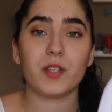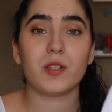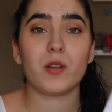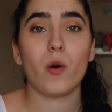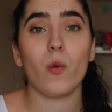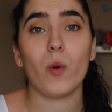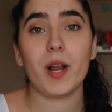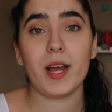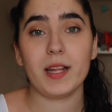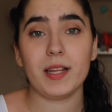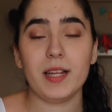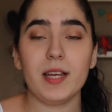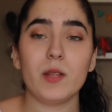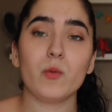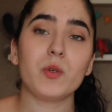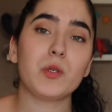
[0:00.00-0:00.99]
so what I
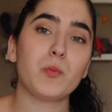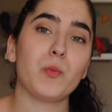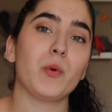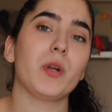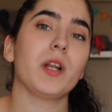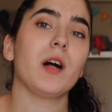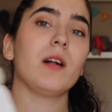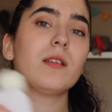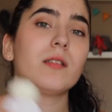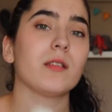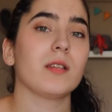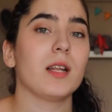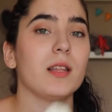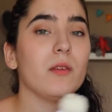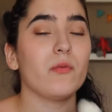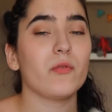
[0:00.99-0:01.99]
did was put it also
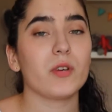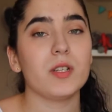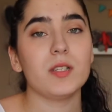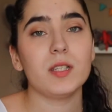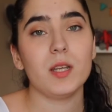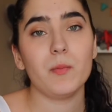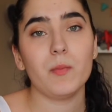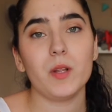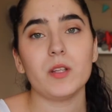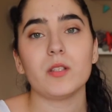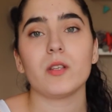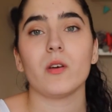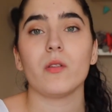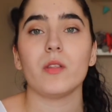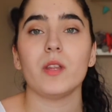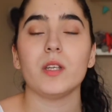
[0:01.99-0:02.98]
on a different Ziploc,
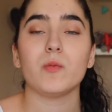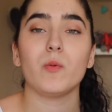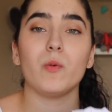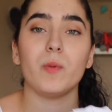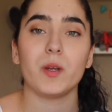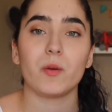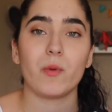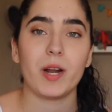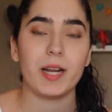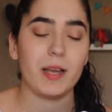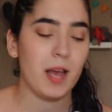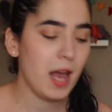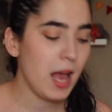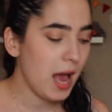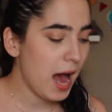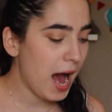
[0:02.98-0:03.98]
so this will be ready.
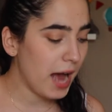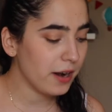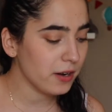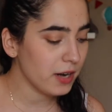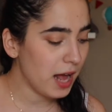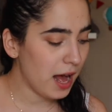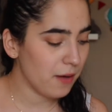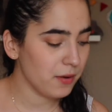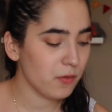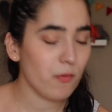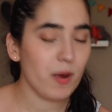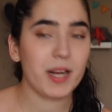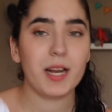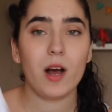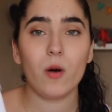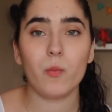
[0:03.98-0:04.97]
I don't have it
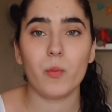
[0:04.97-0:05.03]
right now,